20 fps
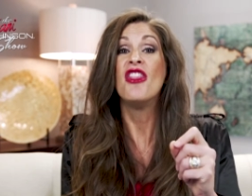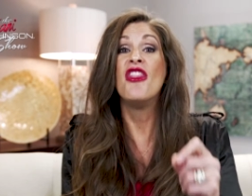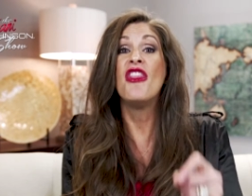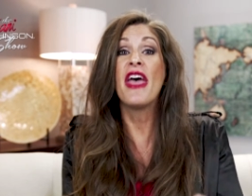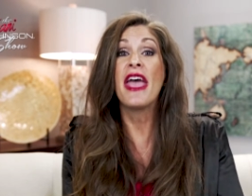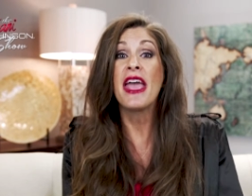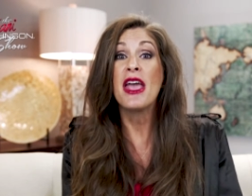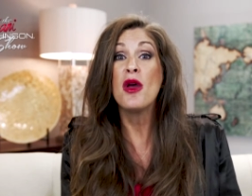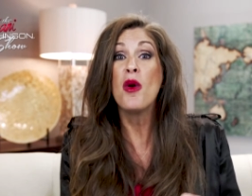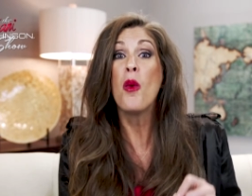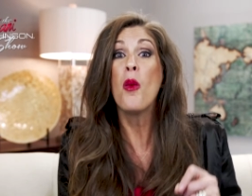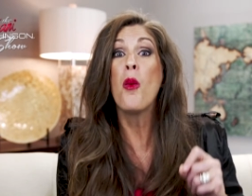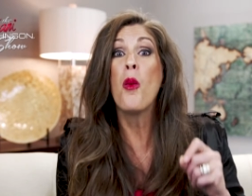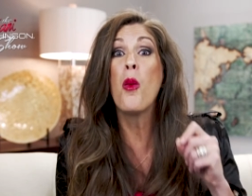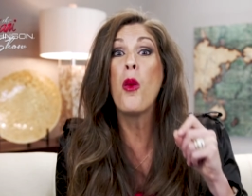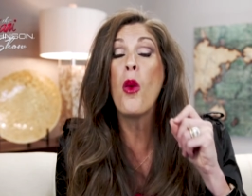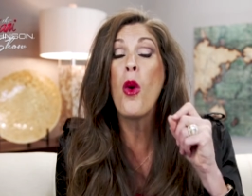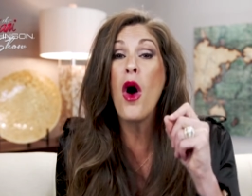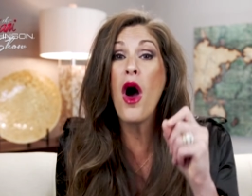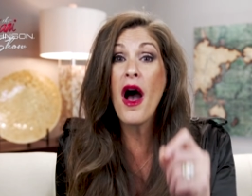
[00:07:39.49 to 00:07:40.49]
They
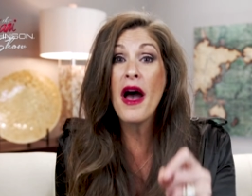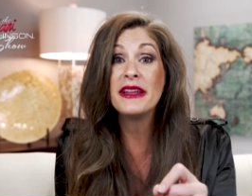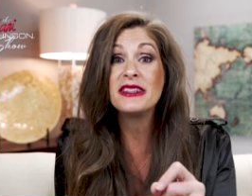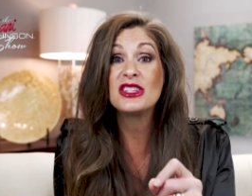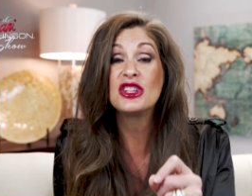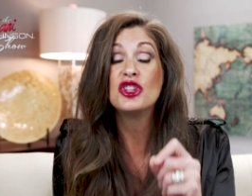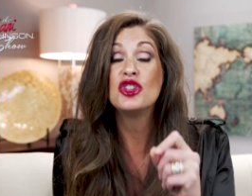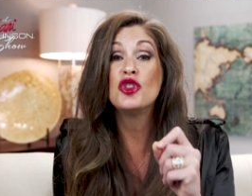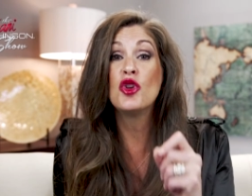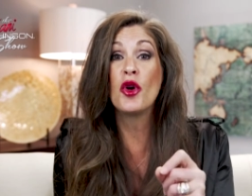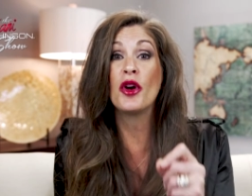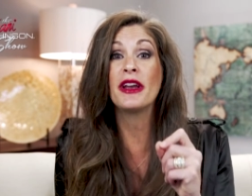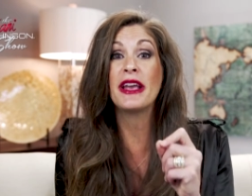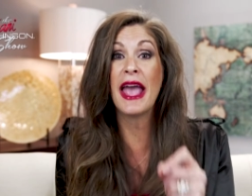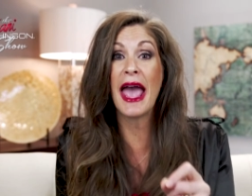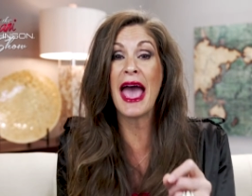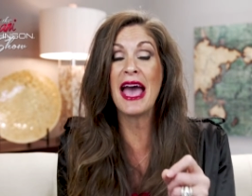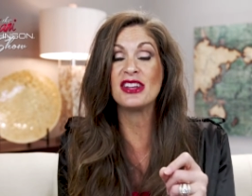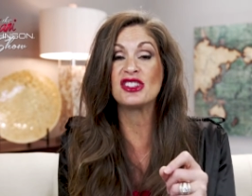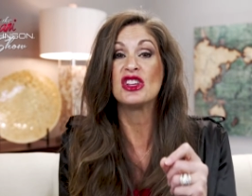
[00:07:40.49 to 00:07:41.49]
want your
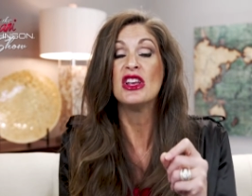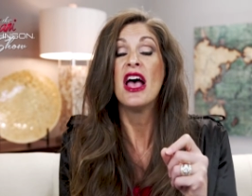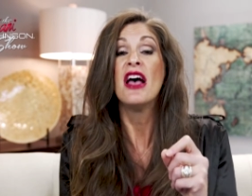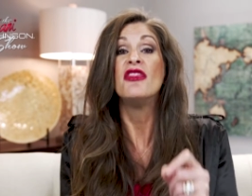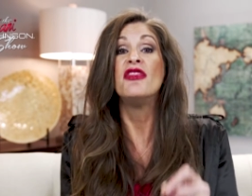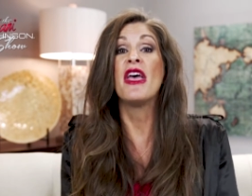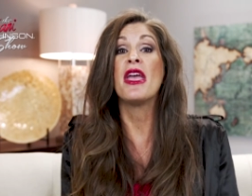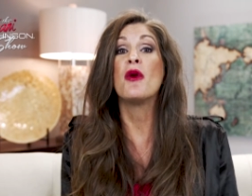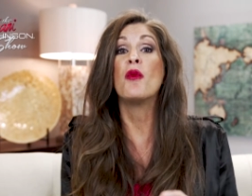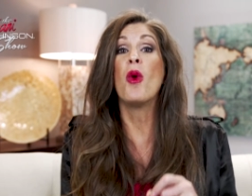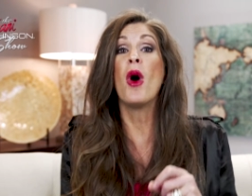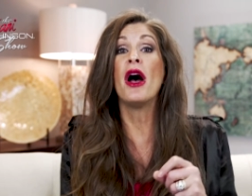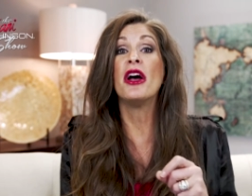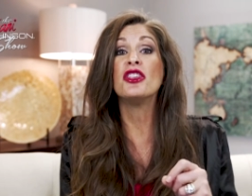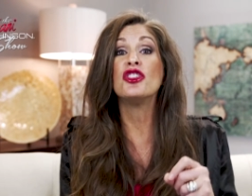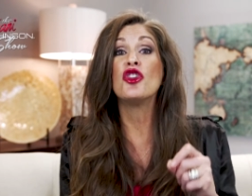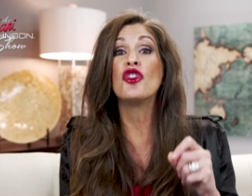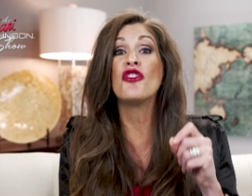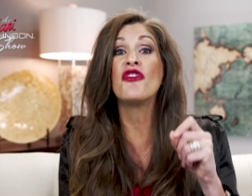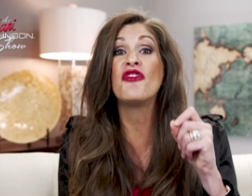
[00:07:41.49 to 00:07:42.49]
cash. They
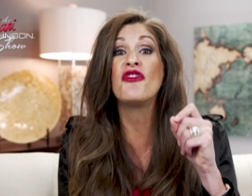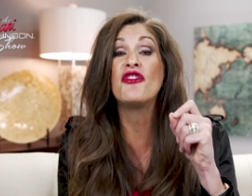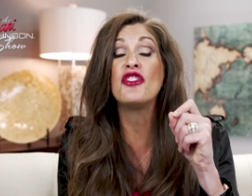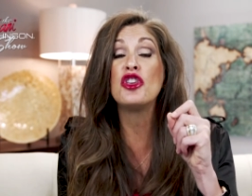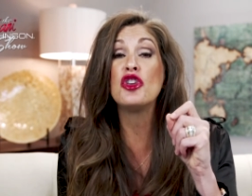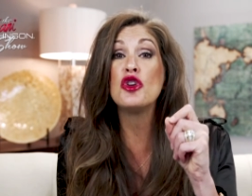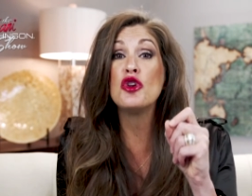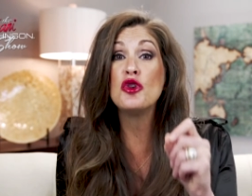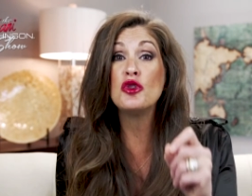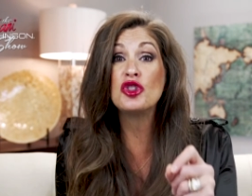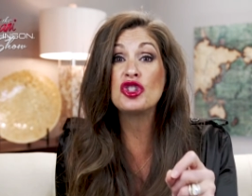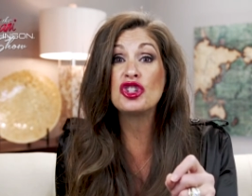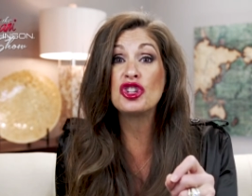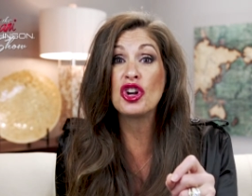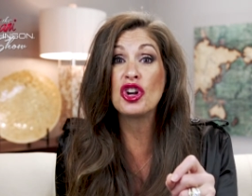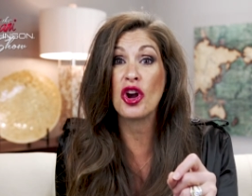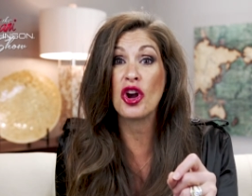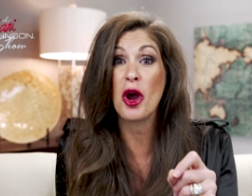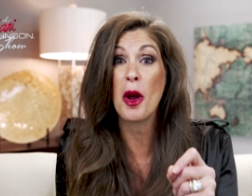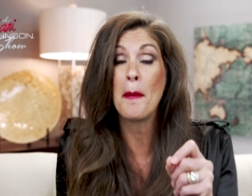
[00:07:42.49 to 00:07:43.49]
want your
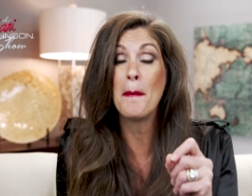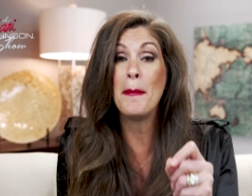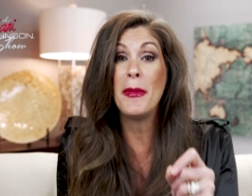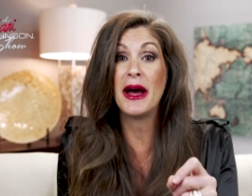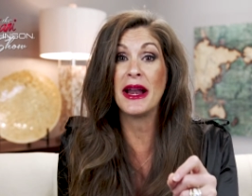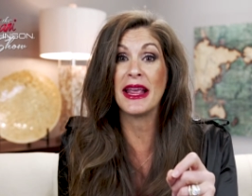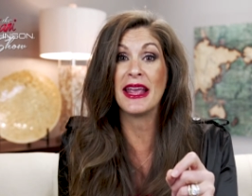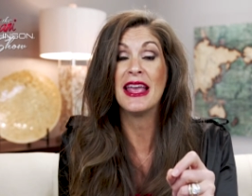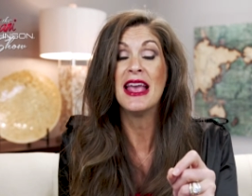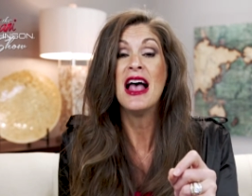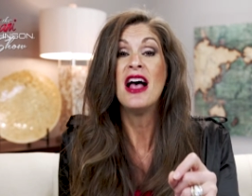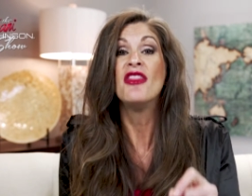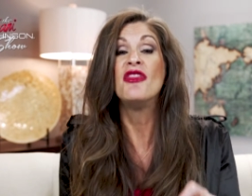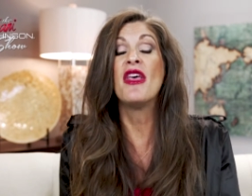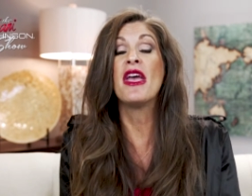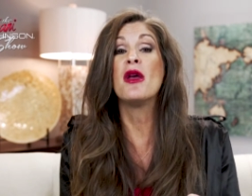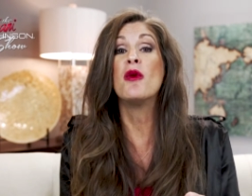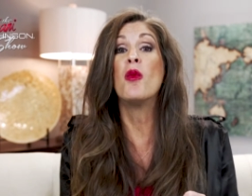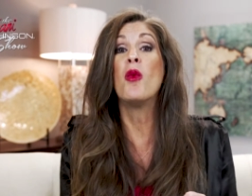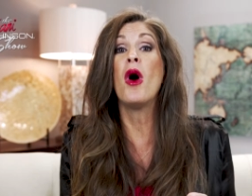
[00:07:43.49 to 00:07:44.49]
future money.
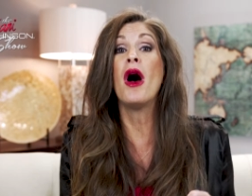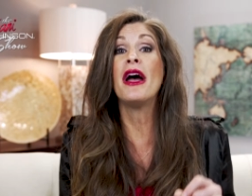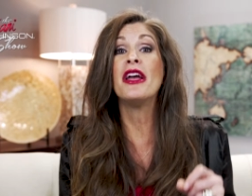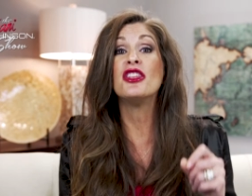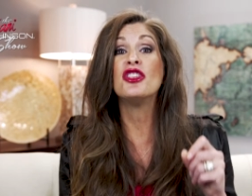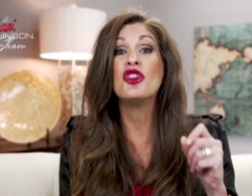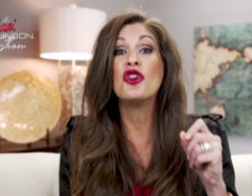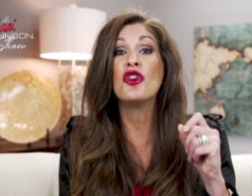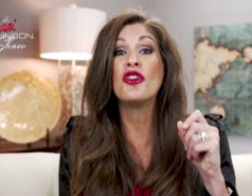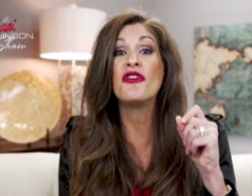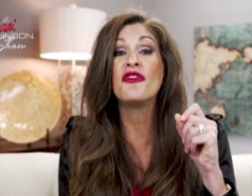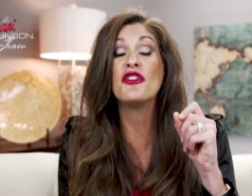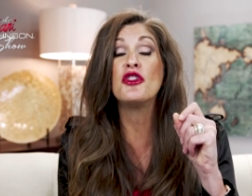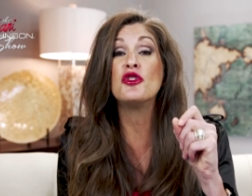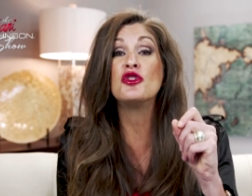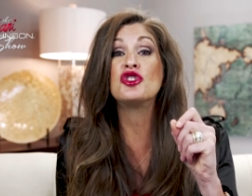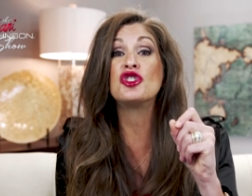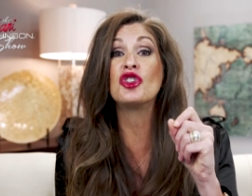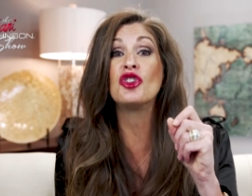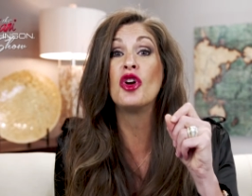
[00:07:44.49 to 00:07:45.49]
They want your
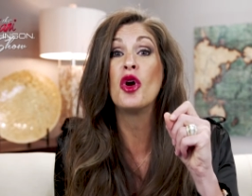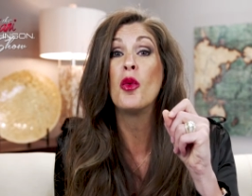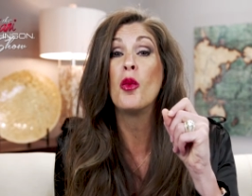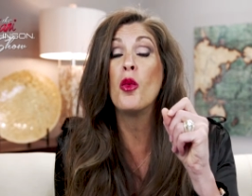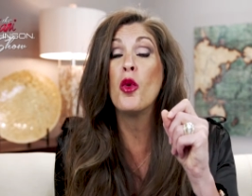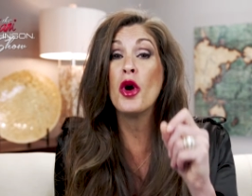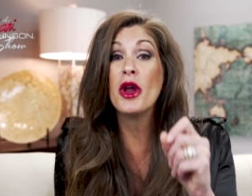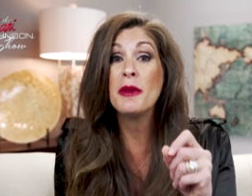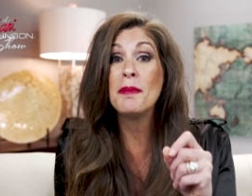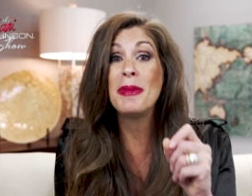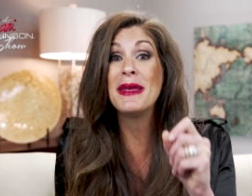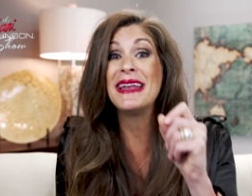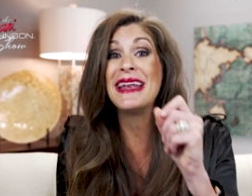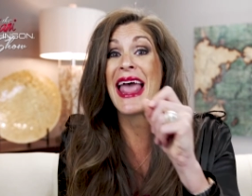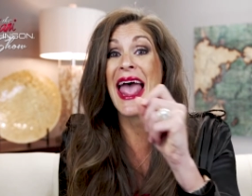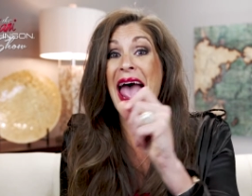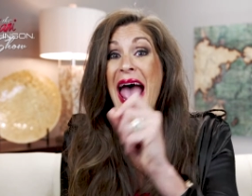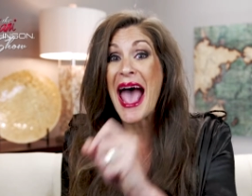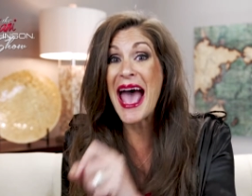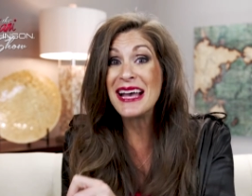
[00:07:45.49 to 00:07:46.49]
future
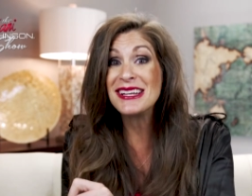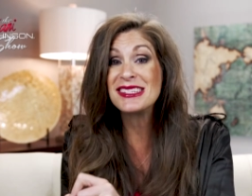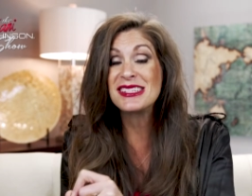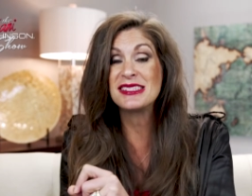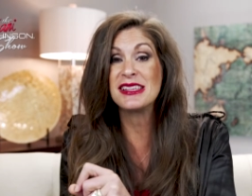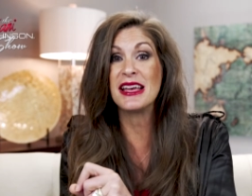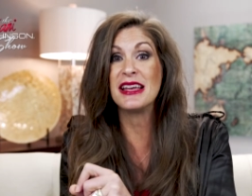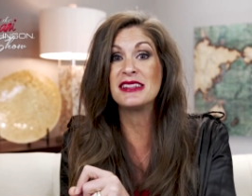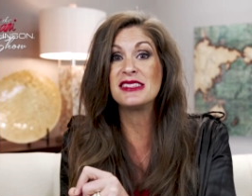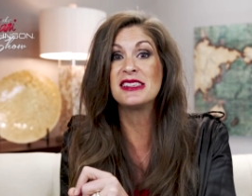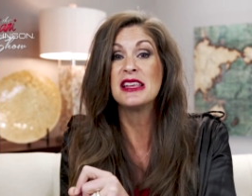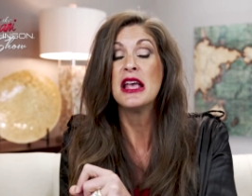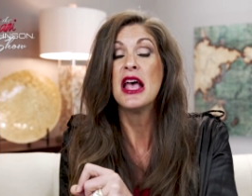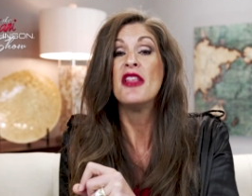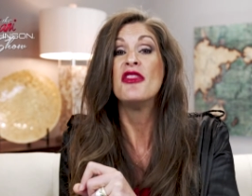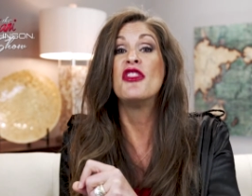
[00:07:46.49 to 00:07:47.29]
would-be assets.